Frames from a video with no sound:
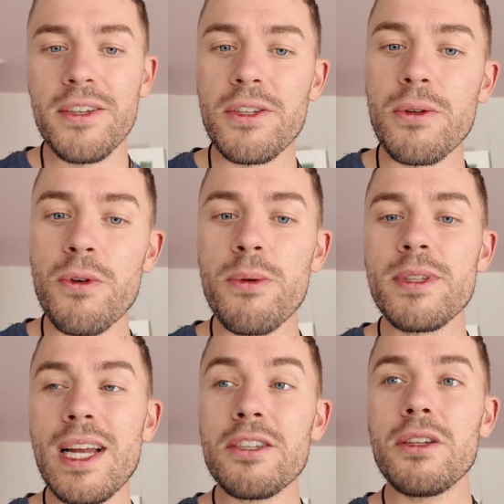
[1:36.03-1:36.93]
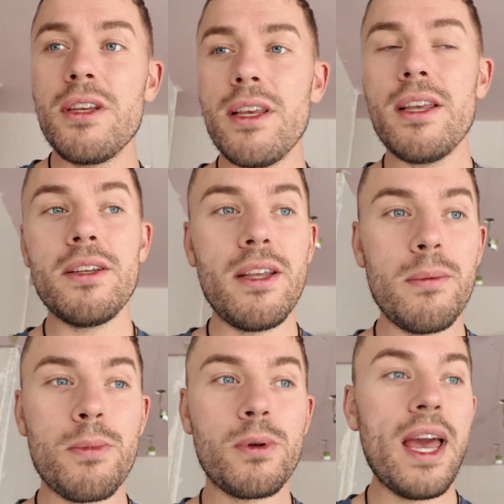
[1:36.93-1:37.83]
So the room is actually
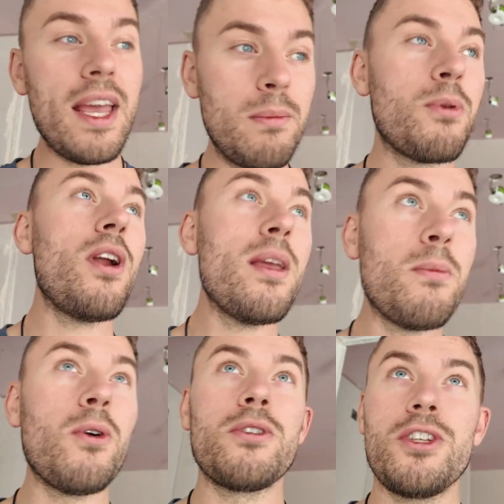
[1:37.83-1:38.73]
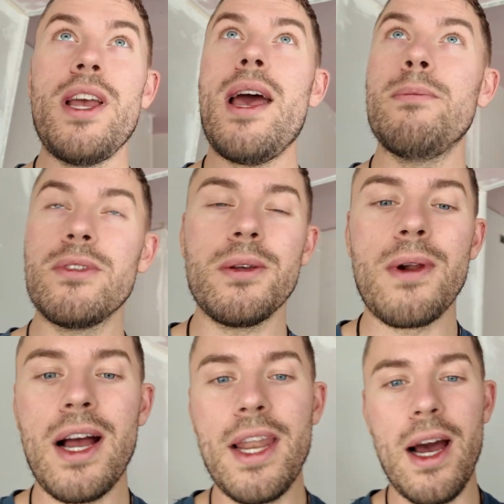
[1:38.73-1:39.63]
getting pretty much empty
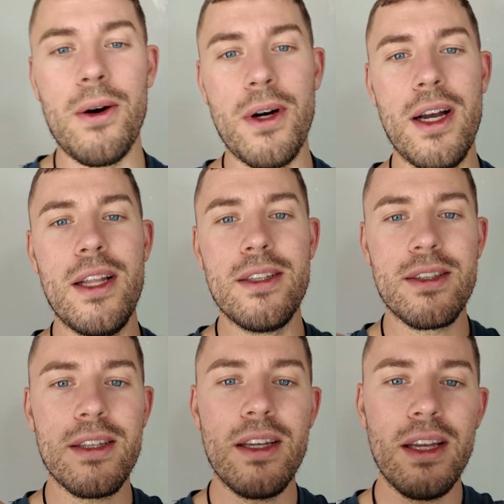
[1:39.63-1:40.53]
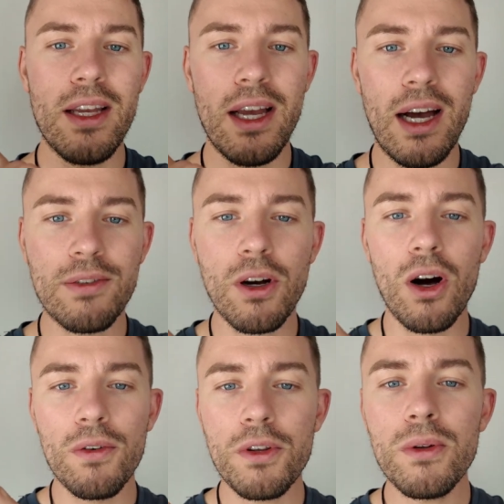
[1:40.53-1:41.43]
right now, and I've
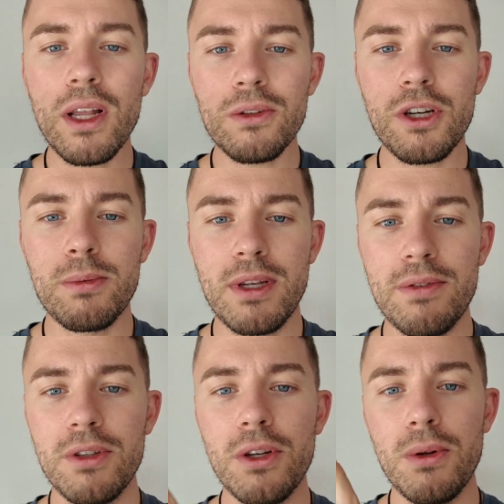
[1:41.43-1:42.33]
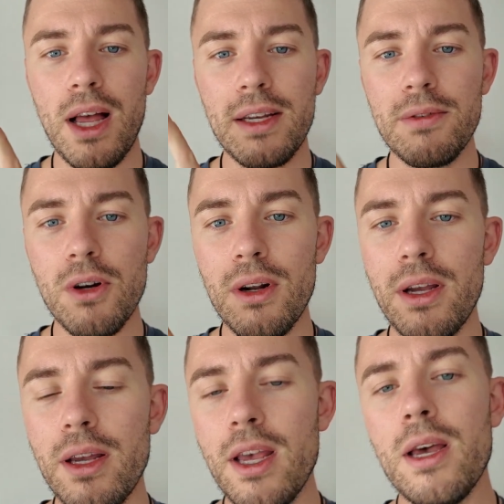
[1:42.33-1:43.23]
got a few little jobs left to do. Like I've got
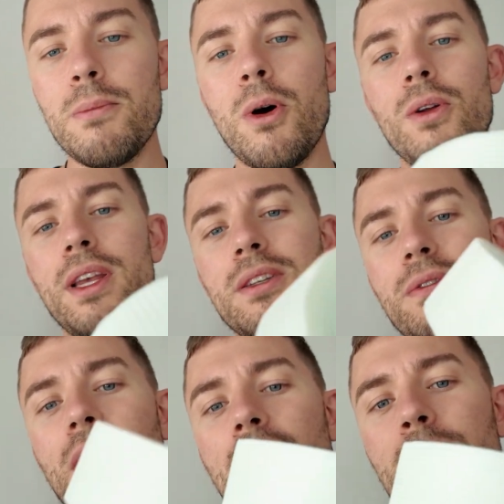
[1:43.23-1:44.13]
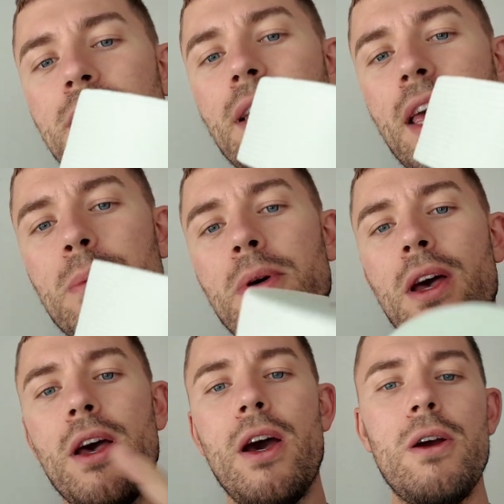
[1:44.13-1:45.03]
to put this fiber tape
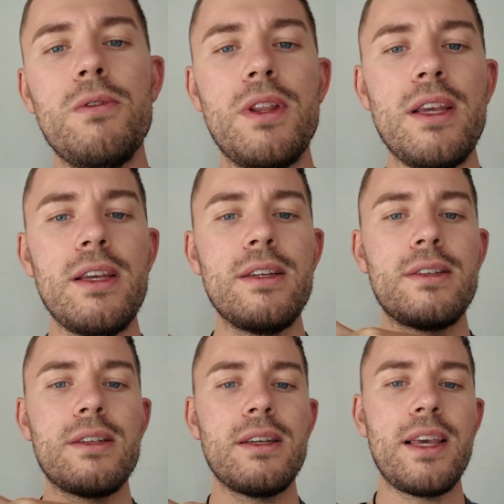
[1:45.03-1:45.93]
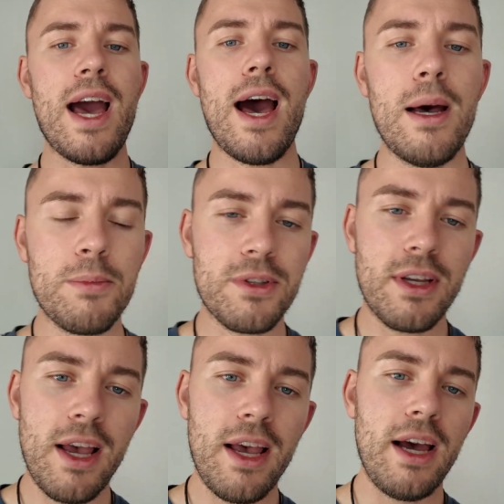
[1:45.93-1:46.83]
over these
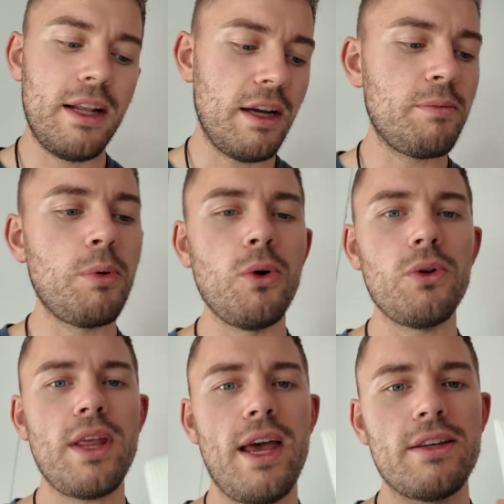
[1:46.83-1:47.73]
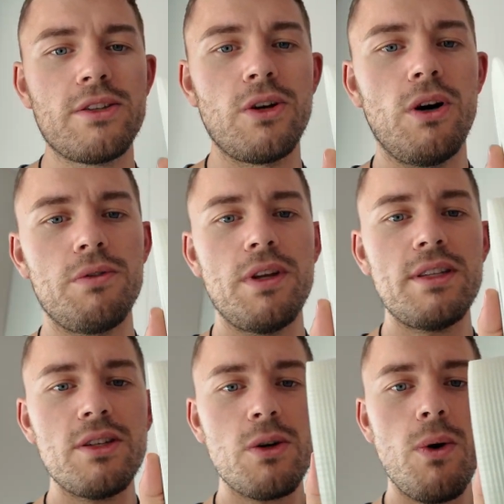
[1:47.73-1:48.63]
gaps, and I've bought this stuff.
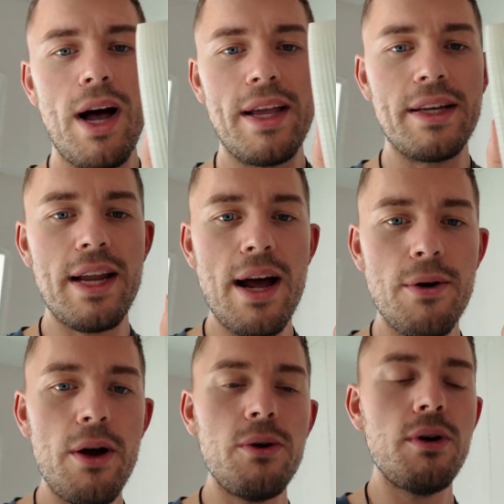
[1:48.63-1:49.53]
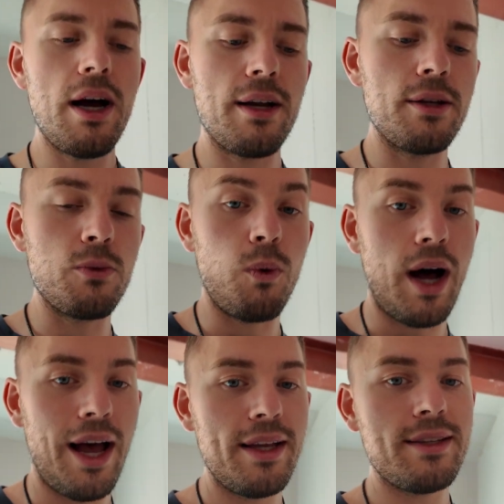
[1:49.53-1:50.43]
This is quite narrow and it's
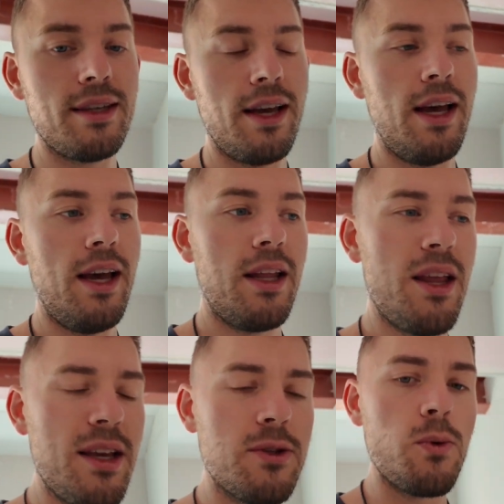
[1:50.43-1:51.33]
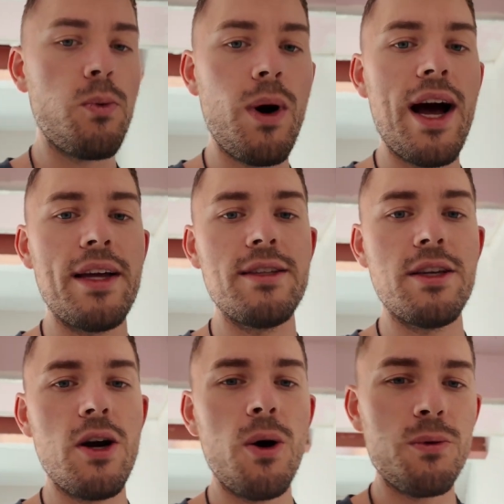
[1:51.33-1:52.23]
white. The thing is, with white
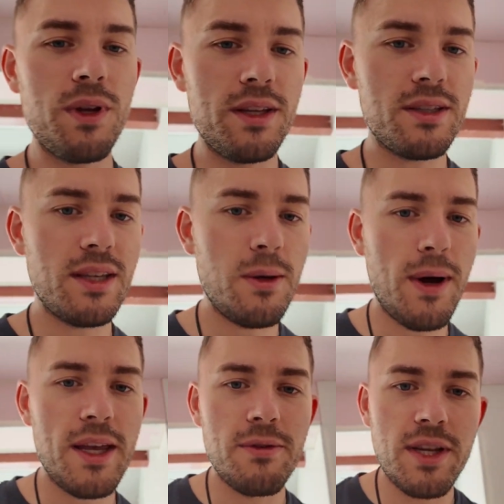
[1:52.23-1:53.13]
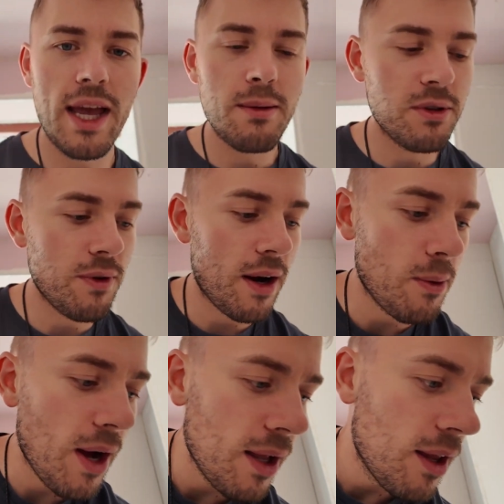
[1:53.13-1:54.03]
you can't really see where you've taped
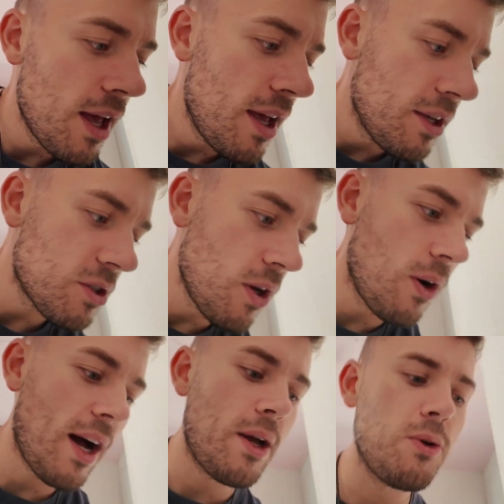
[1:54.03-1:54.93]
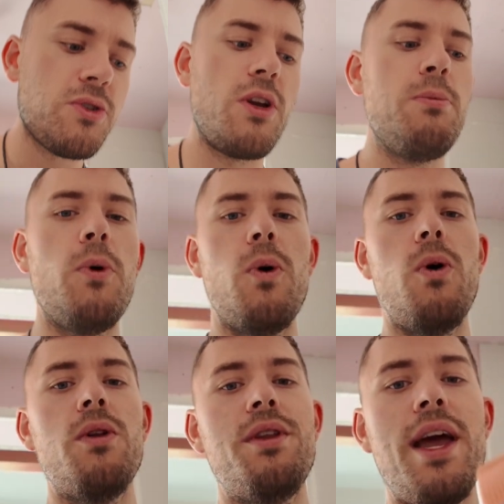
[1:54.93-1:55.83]
very well, so I also
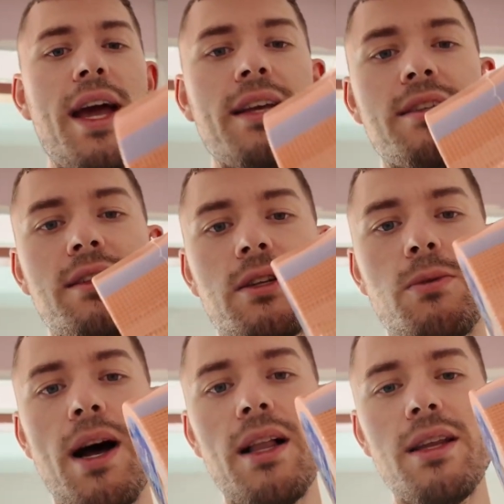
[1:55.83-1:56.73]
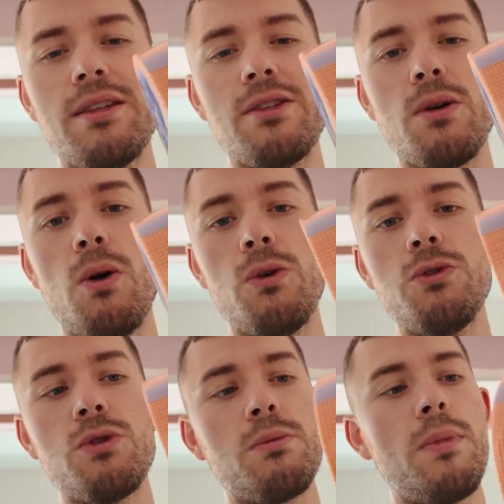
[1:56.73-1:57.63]
bought this as well. This is
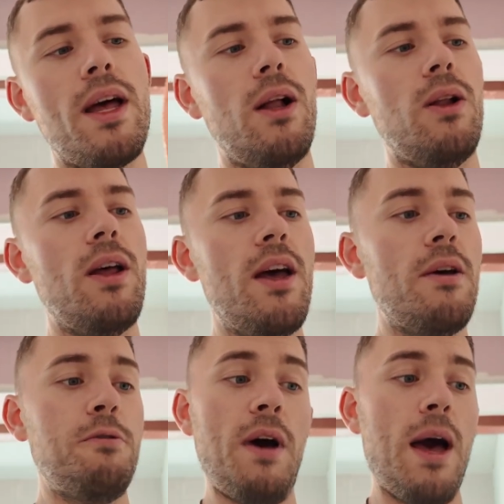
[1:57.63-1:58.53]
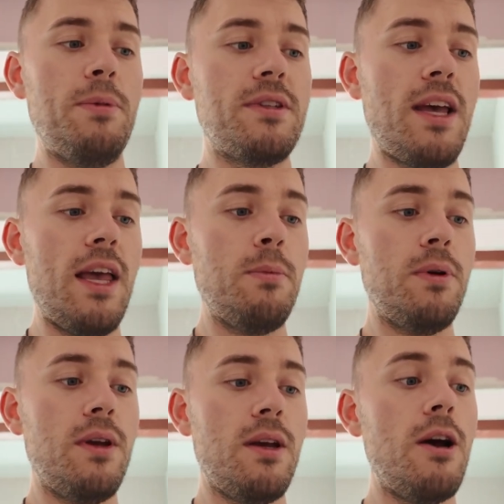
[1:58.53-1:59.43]
100mm fiber
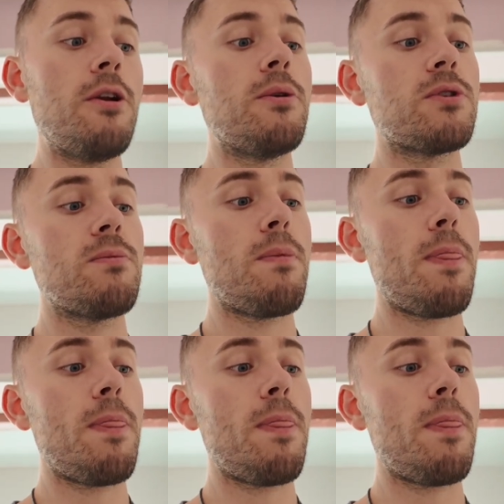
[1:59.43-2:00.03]
tape. Oh no,